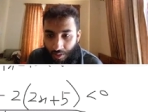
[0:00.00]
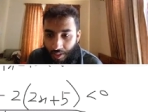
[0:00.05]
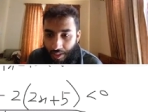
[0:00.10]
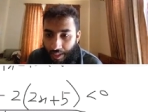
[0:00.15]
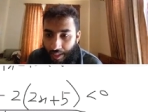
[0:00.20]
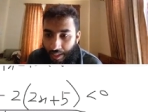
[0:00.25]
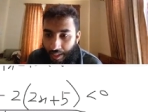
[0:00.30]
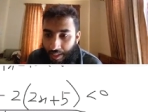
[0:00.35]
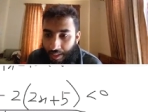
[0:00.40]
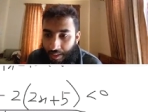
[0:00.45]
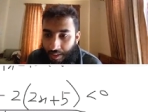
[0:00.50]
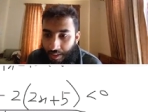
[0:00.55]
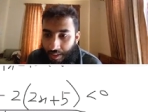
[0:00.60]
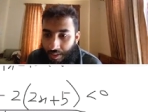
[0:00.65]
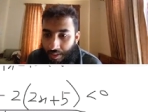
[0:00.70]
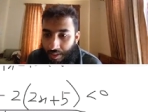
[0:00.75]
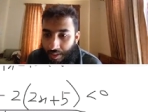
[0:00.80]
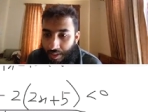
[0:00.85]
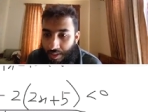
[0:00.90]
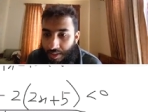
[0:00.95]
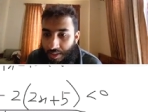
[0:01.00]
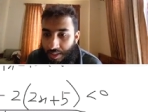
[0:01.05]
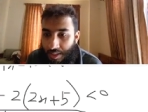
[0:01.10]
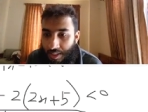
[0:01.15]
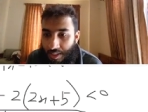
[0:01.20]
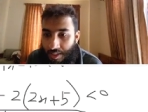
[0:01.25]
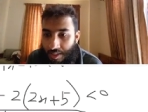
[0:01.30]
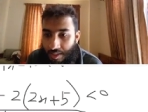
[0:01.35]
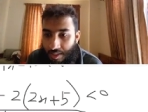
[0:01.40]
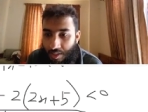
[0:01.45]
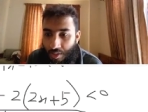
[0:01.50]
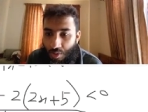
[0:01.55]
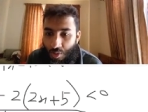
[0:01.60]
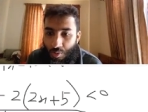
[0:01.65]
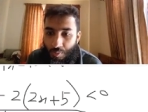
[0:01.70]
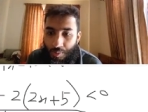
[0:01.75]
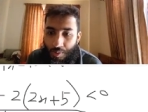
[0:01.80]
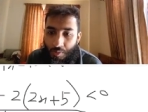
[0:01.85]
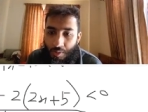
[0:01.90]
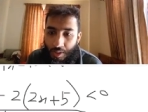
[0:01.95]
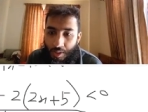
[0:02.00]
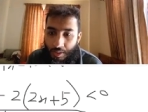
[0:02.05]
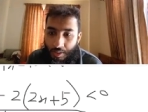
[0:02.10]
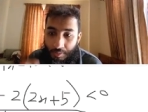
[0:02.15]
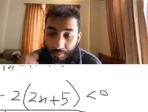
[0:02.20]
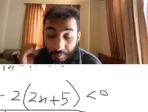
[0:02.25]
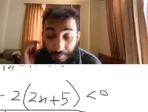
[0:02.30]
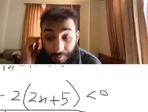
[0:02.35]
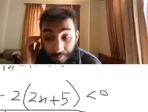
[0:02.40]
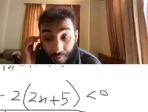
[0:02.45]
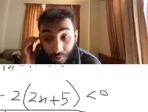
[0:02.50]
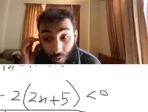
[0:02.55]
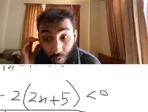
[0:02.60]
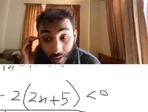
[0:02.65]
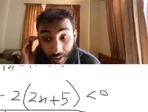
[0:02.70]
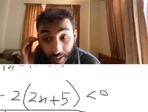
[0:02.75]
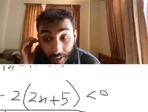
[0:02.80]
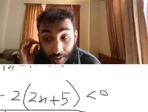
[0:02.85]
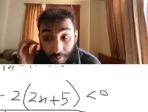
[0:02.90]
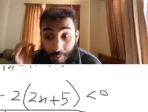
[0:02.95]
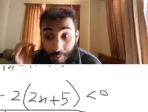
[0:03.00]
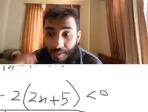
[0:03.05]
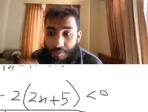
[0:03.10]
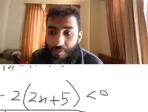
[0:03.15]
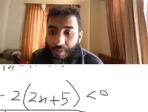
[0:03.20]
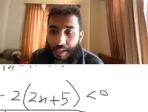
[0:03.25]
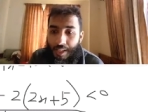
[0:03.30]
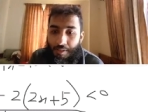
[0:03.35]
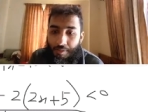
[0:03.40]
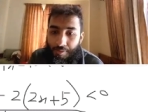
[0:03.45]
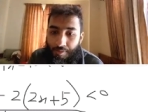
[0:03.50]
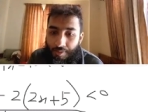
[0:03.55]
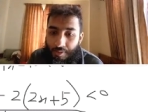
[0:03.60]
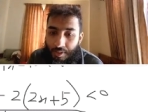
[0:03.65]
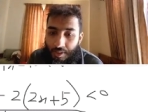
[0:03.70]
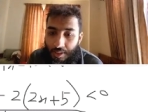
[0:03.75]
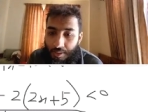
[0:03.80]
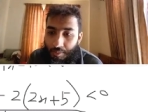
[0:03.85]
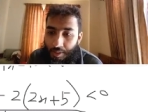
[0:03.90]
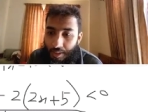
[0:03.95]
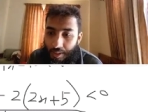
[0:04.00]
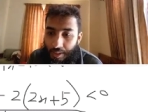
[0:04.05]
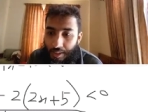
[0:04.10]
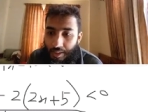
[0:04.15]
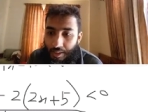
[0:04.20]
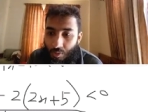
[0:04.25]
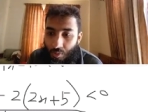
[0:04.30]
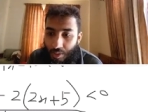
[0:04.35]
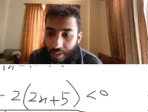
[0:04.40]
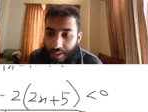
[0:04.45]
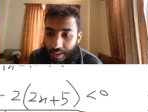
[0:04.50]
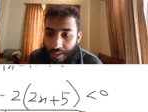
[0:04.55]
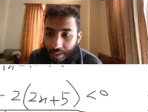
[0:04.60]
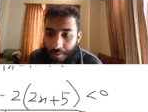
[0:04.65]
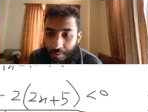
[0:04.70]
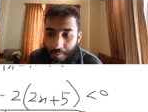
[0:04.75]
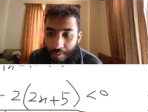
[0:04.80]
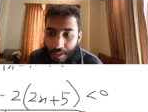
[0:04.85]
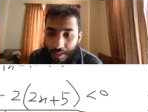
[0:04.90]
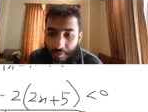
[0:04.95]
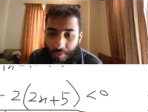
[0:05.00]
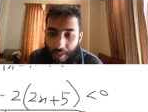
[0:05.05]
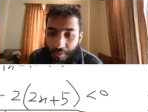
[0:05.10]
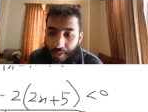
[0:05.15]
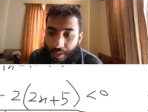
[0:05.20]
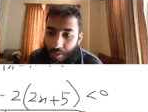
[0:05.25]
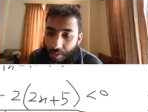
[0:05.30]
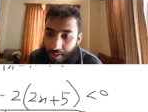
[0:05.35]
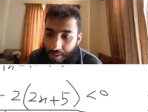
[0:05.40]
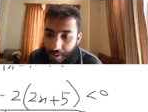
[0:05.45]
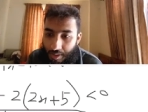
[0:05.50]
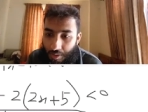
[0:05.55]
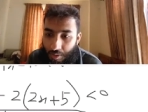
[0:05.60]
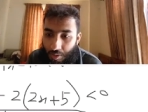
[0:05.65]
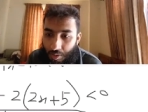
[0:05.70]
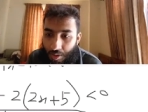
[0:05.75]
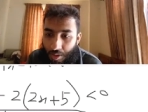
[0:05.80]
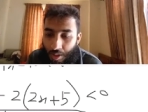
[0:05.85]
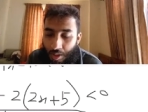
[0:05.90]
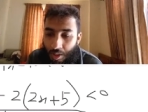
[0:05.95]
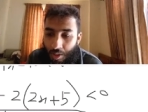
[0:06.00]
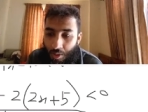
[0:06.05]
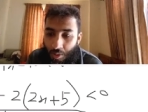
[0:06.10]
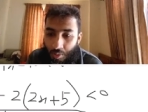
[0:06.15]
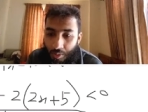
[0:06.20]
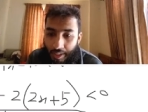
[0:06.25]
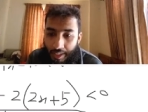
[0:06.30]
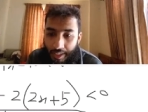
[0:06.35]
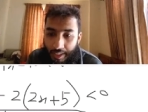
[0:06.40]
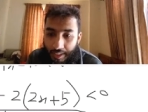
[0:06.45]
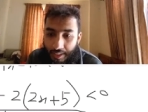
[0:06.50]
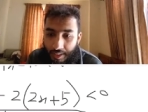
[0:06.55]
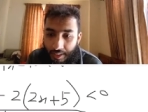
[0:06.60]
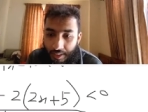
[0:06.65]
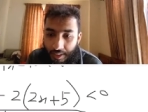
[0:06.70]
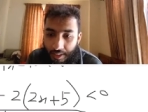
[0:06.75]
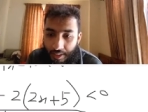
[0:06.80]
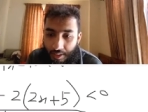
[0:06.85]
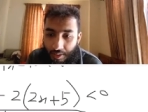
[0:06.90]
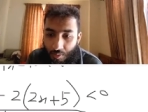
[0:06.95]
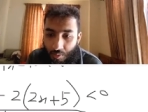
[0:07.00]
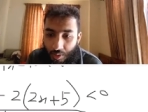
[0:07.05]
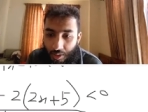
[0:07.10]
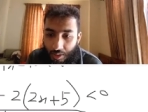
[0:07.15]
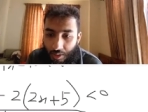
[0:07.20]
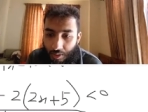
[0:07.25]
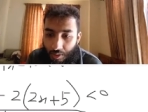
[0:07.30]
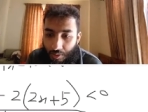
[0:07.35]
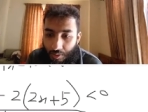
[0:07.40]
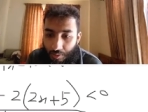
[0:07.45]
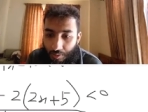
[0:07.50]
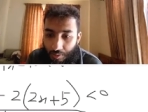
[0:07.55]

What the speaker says: And in this case, it should be what? Twice x plus 5. Similarly, twice x plus 5 equals 0. So x is what?